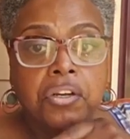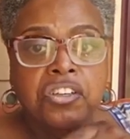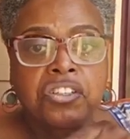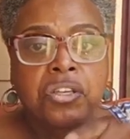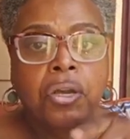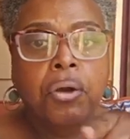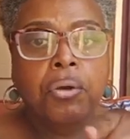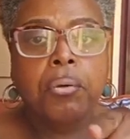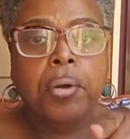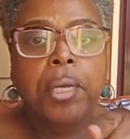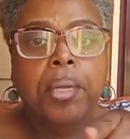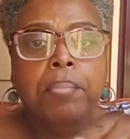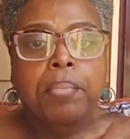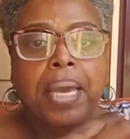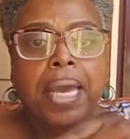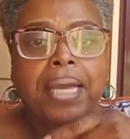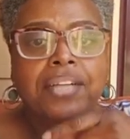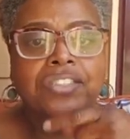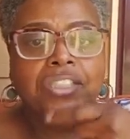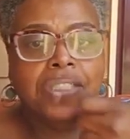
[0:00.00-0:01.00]
Your green
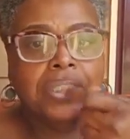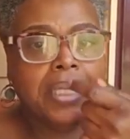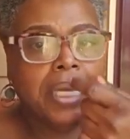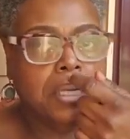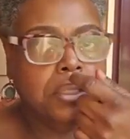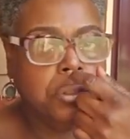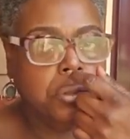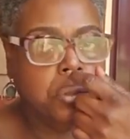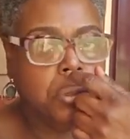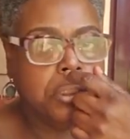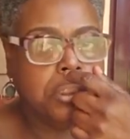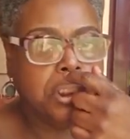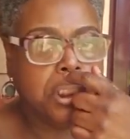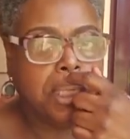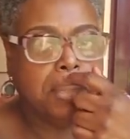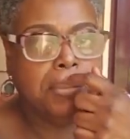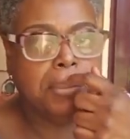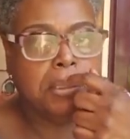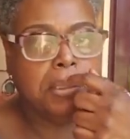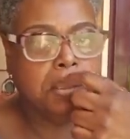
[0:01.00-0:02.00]
badge is there, George
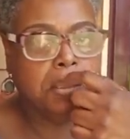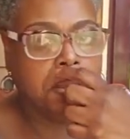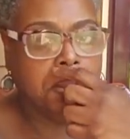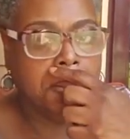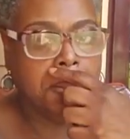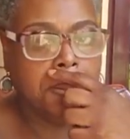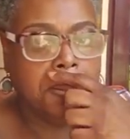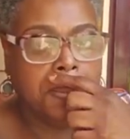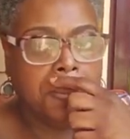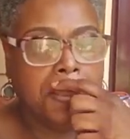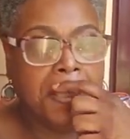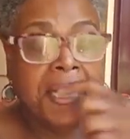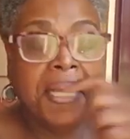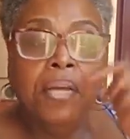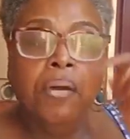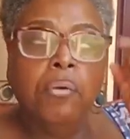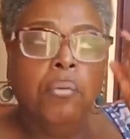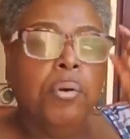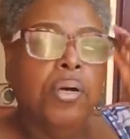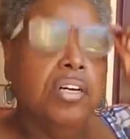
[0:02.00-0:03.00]
Jameson.
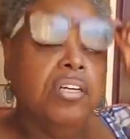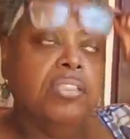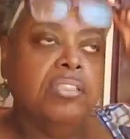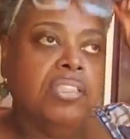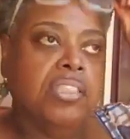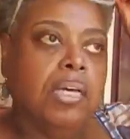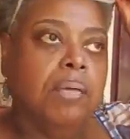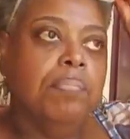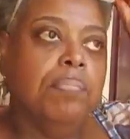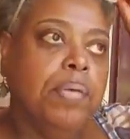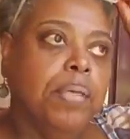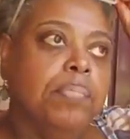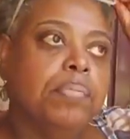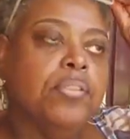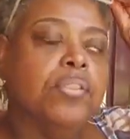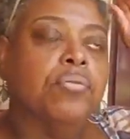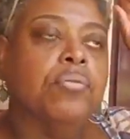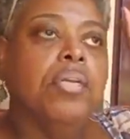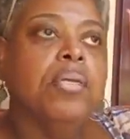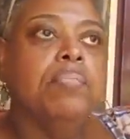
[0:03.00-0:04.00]
Well, some
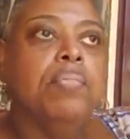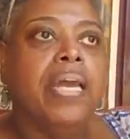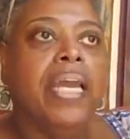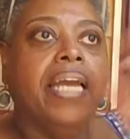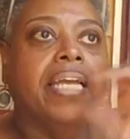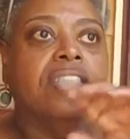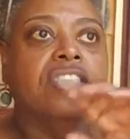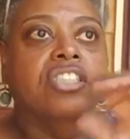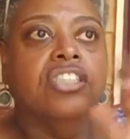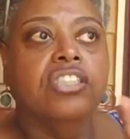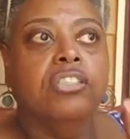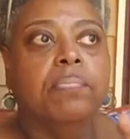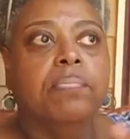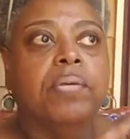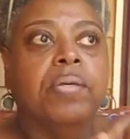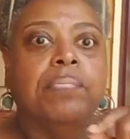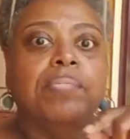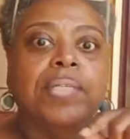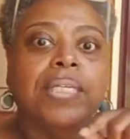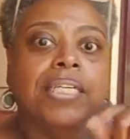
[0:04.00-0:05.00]
people's green badge
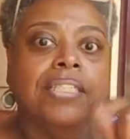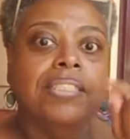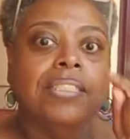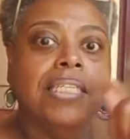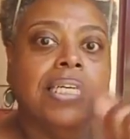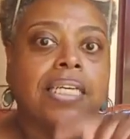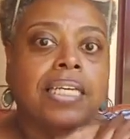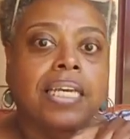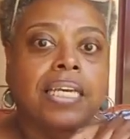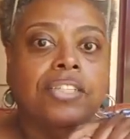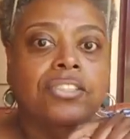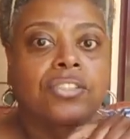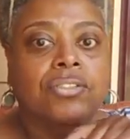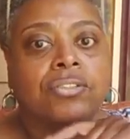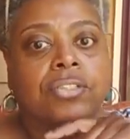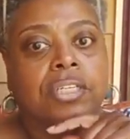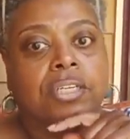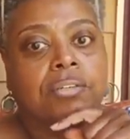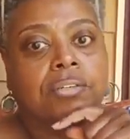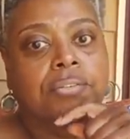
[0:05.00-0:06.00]
disappeared because they
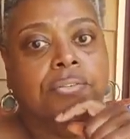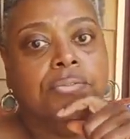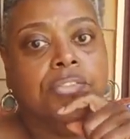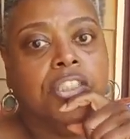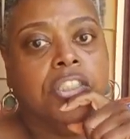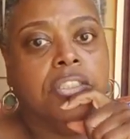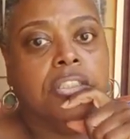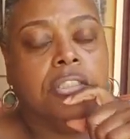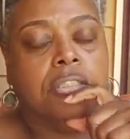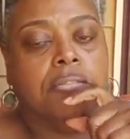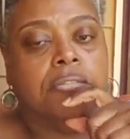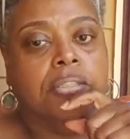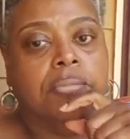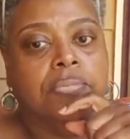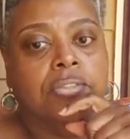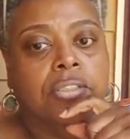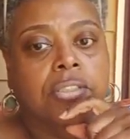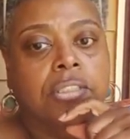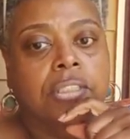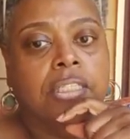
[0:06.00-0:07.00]
canceled their
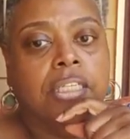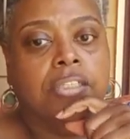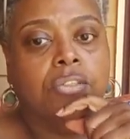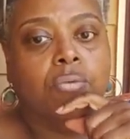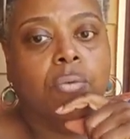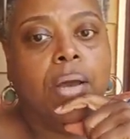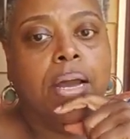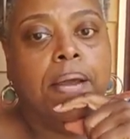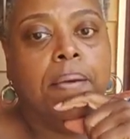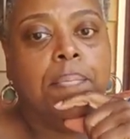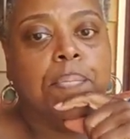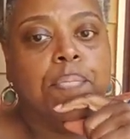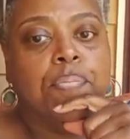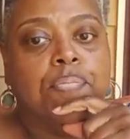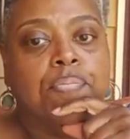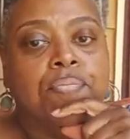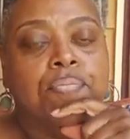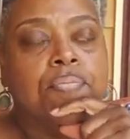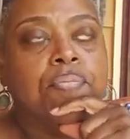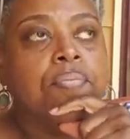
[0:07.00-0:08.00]
subscriptions. That's why.
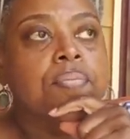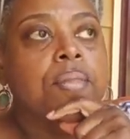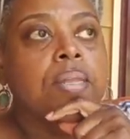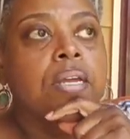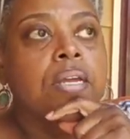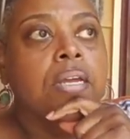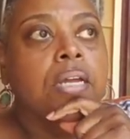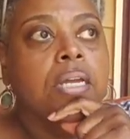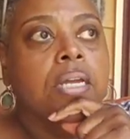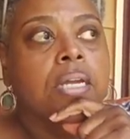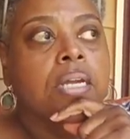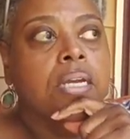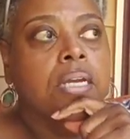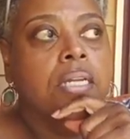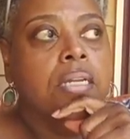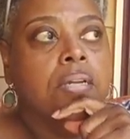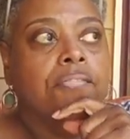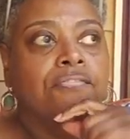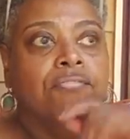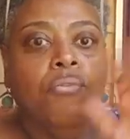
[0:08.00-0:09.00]

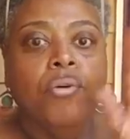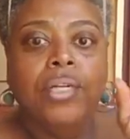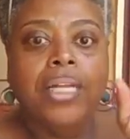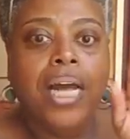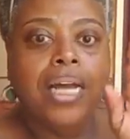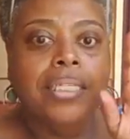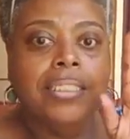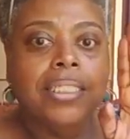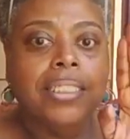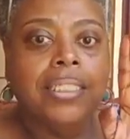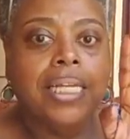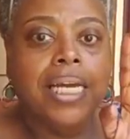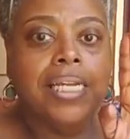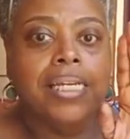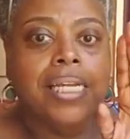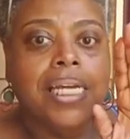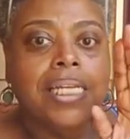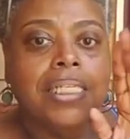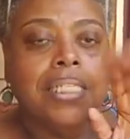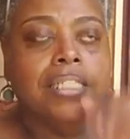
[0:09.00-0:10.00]
And
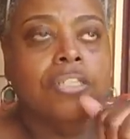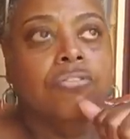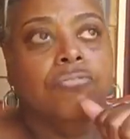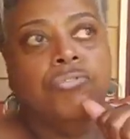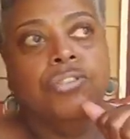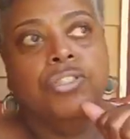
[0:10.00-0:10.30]
$4.99,